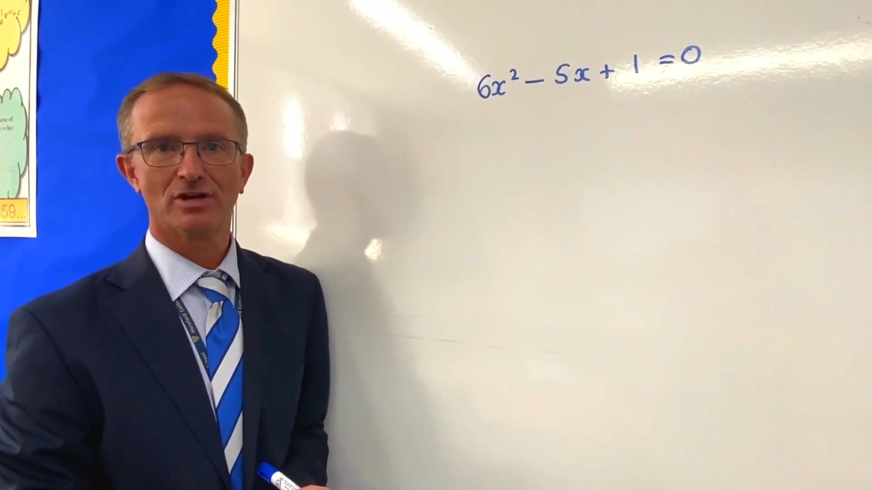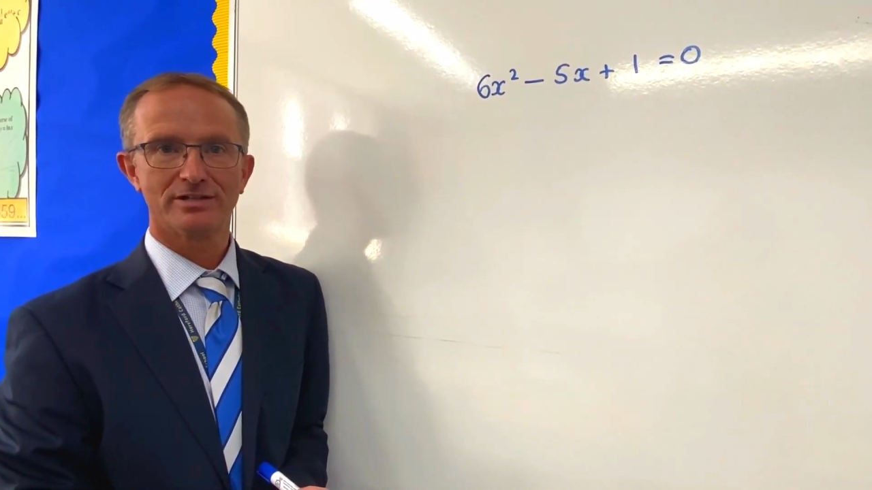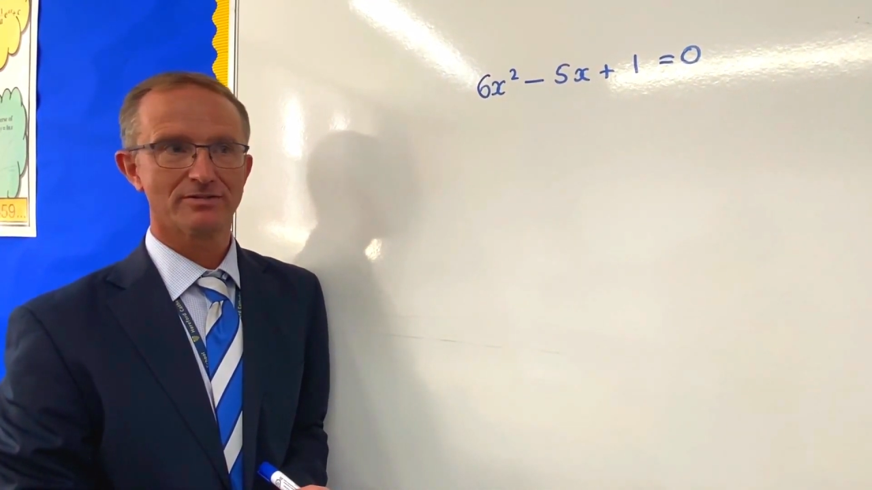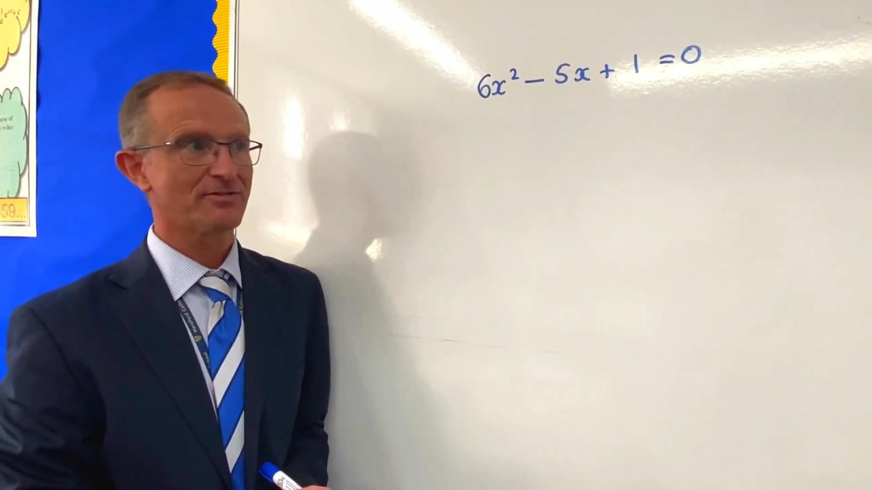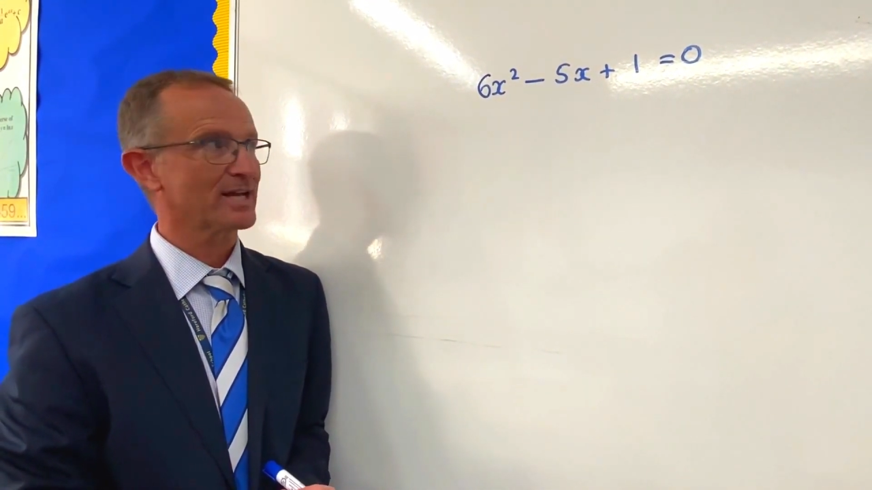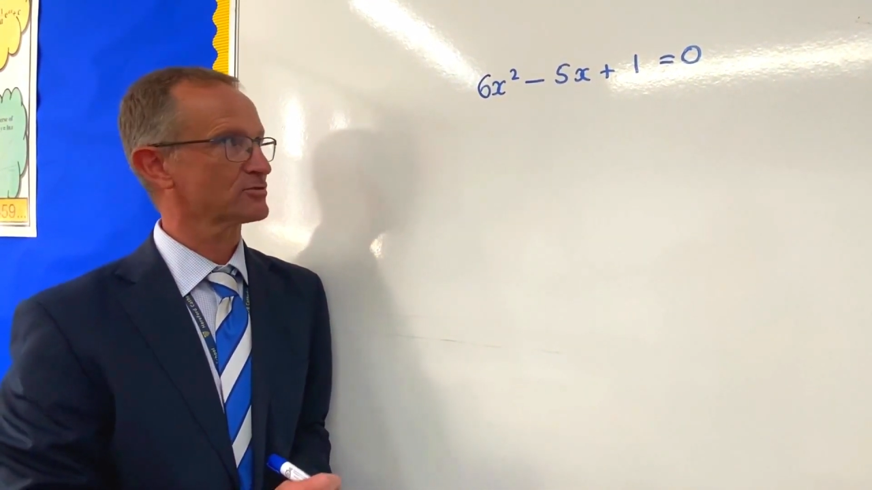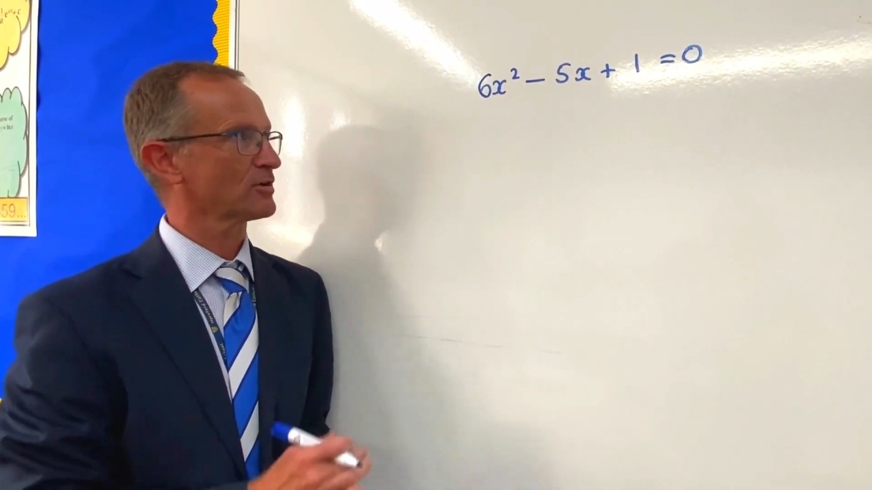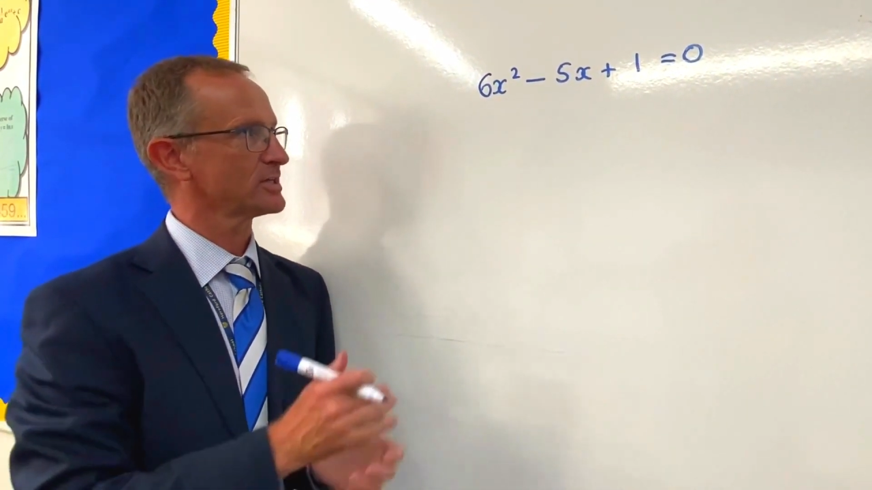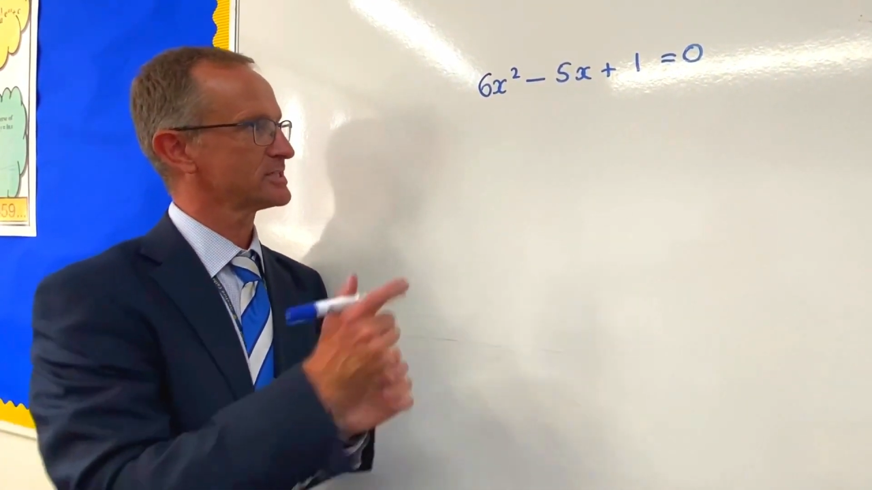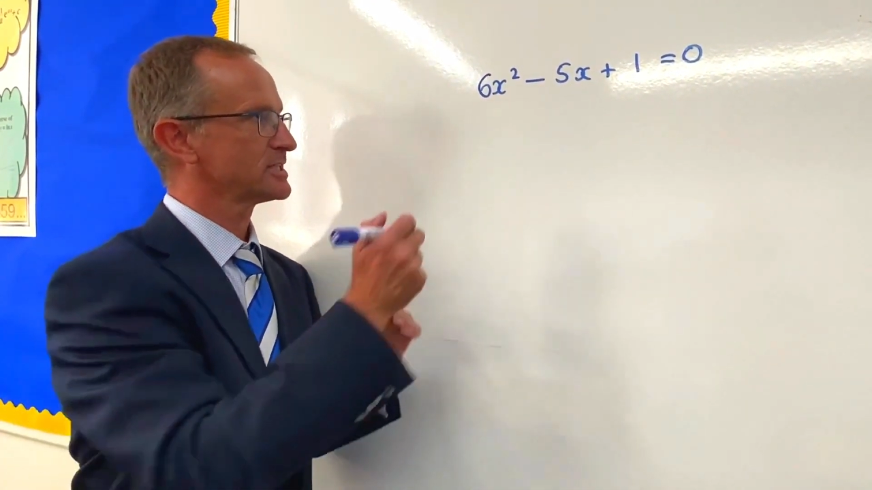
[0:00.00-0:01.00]
to
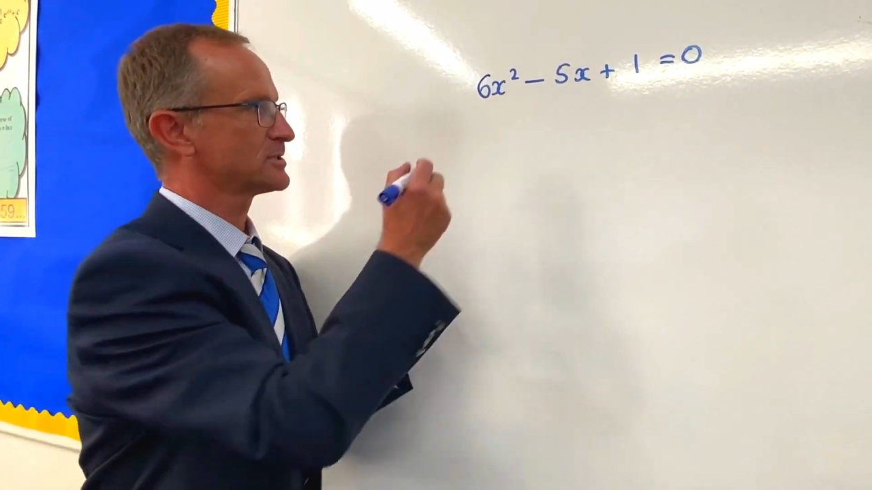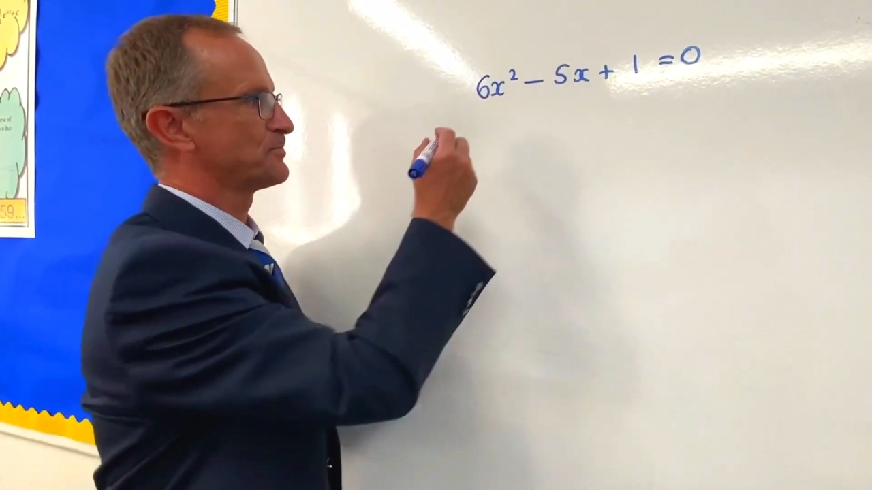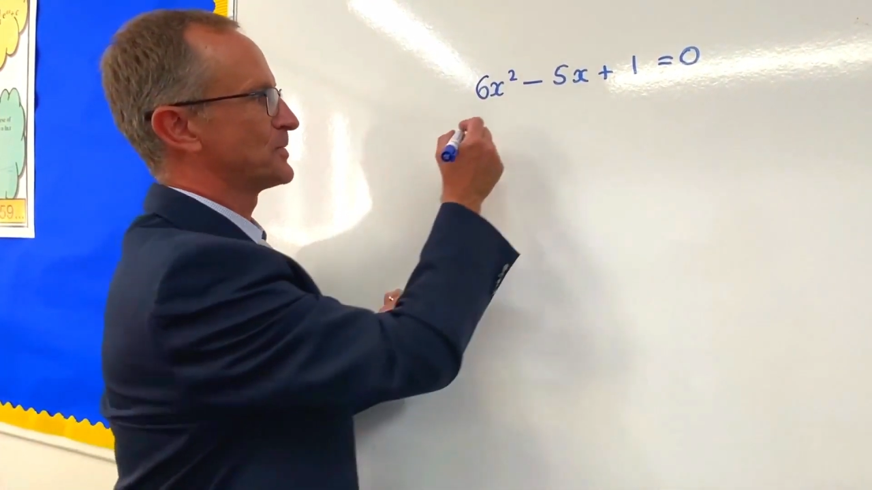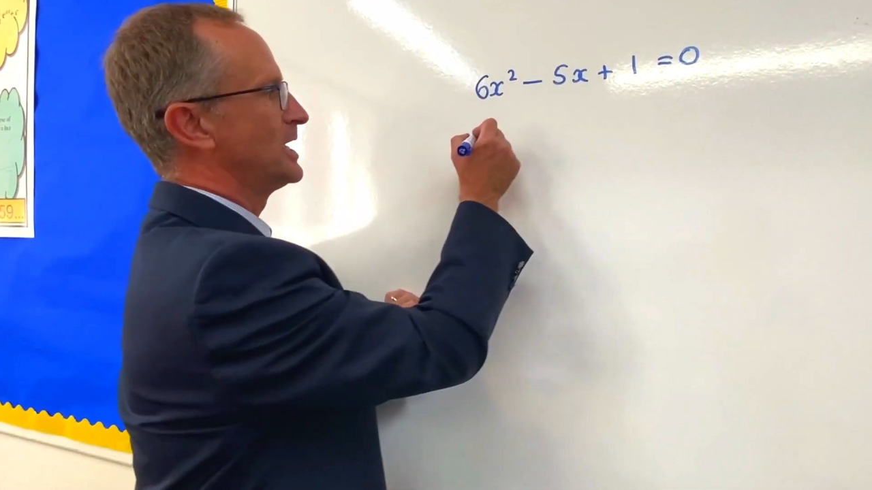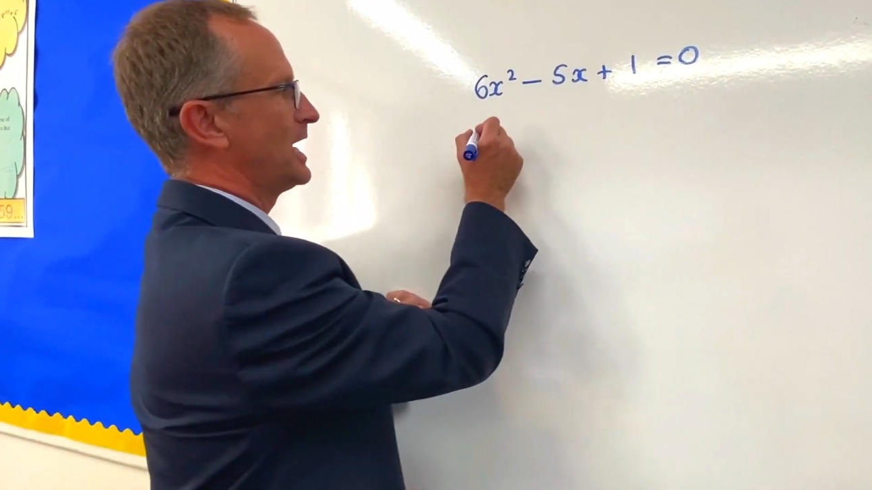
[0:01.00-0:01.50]
factorise it.